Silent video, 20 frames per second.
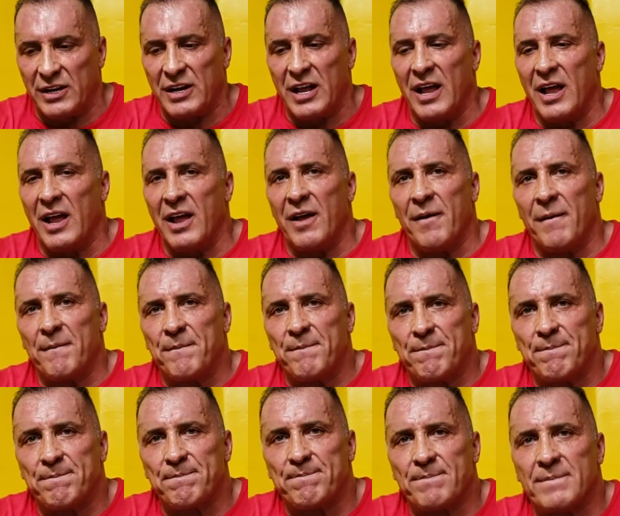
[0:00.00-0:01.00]
So it's more of a
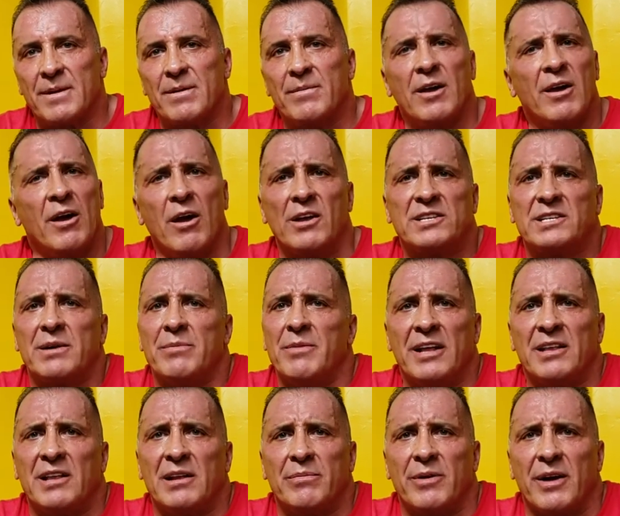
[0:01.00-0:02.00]
mental break. Yeah, it's a
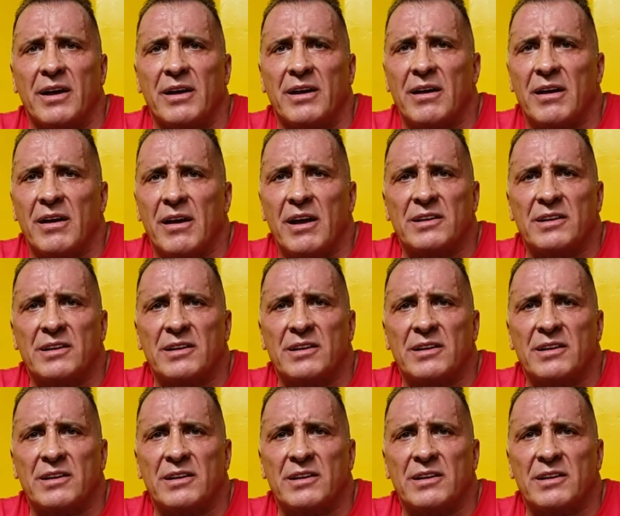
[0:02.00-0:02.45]
mental break.